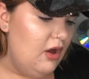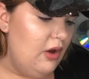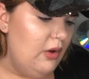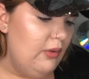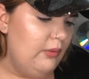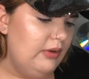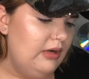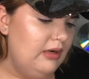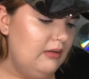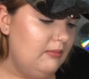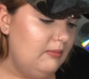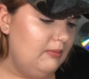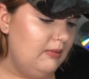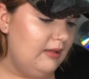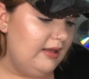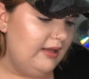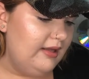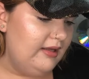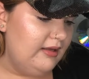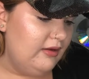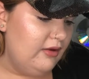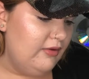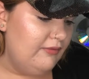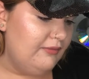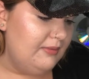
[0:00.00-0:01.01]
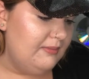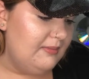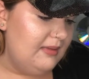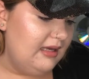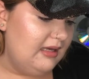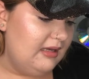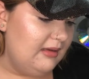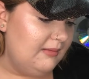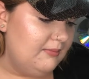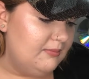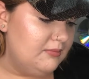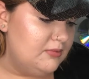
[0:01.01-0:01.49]
When applying over
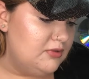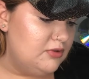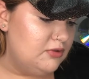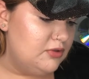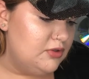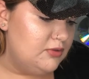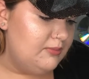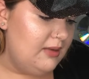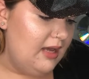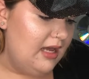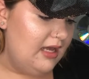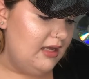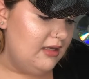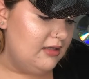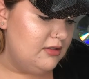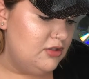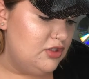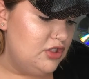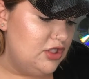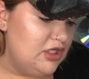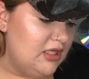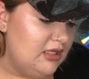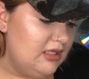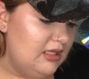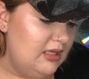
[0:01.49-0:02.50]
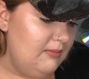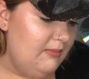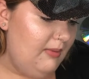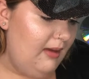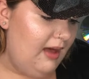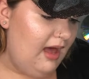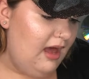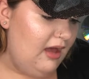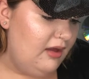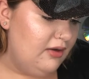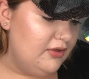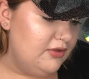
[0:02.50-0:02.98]
makeup, Pat, gently
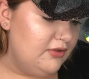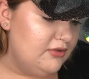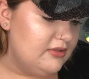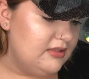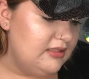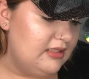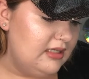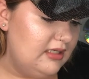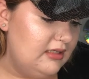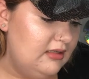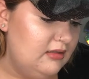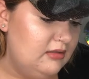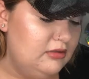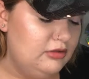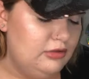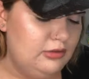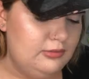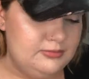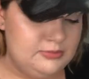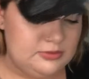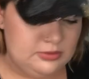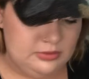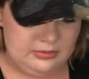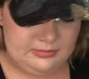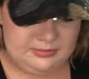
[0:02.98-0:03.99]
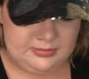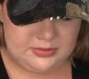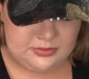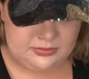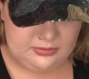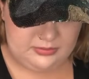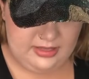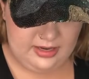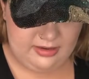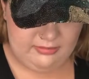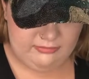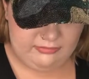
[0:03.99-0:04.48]
pat on your skin until absorbed. Do
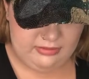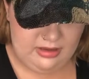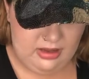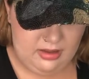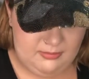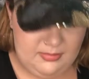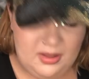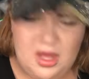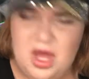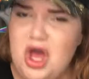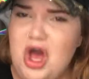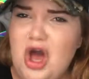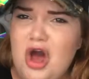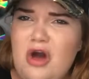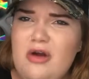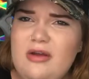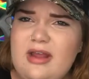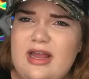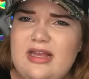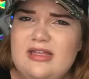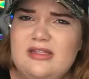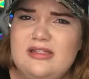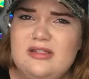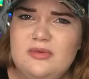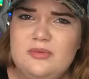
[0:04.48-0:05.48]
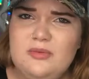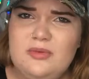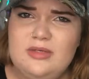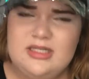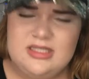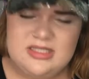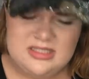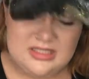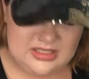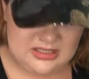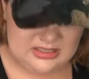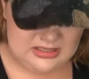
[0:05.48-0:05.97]
not rub. Okay, so what
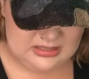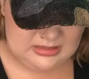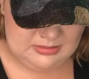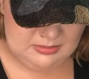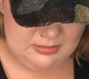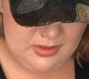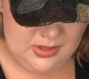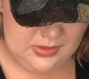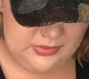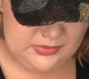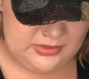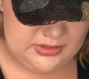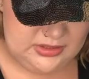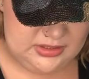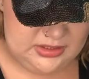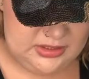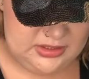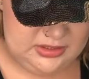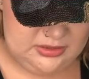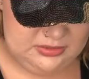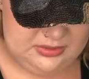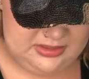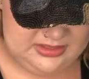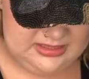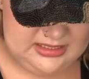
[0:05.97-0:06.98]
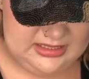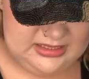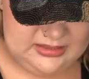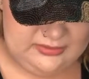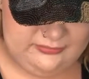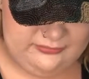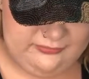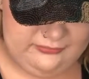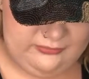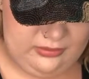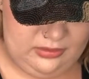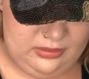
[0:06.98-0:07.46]
is this supposed to do? It says
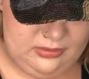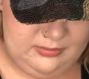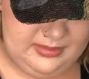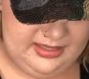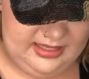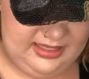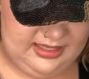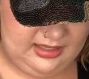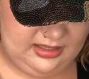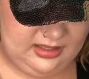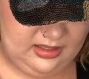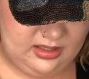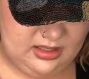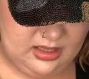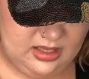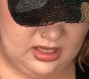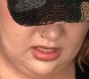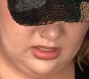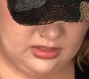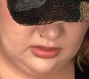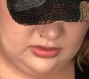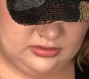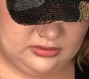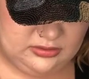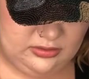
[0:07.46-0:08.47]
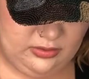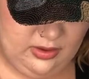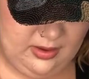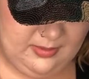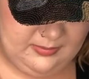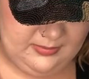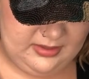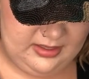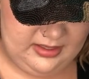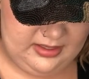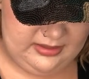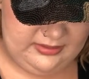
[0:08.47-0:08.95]
firming, so
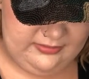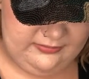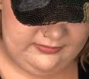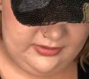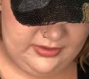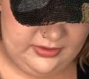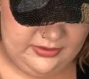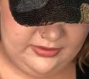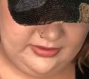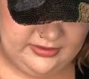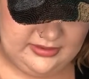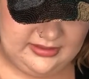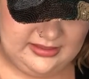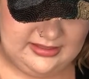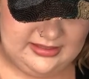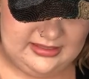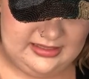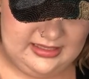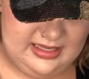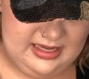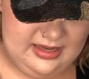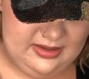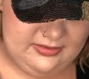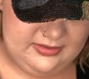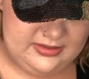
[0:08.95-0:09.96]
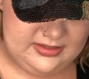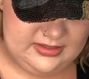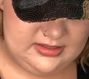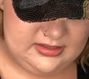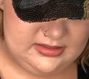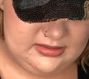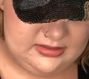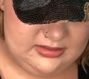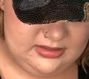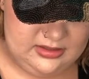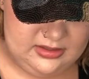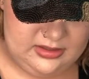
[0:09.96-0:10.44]
I'm kind of curious to see how this
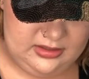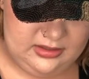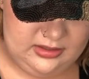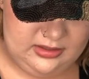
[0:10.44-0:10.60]
is gonna